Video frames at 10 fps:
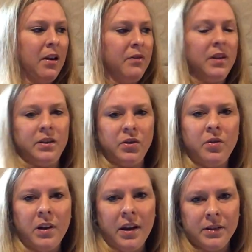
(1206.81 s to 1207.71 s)
of things you
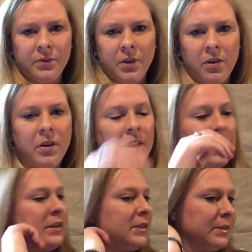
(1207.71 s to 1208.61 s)
can ask for your
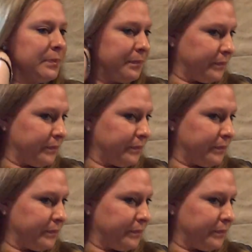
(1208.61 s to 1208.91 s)
clients.